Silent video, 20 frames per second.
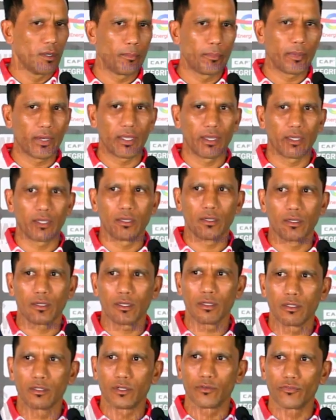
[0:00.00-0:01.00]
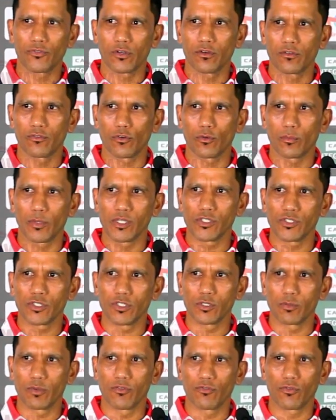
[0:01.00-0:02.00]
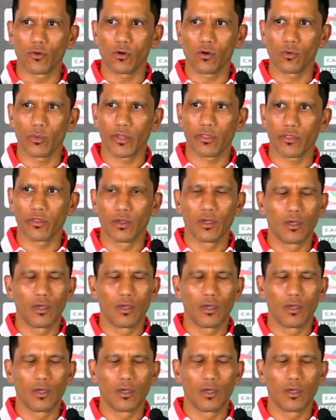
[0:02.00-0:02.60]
play in different formations before with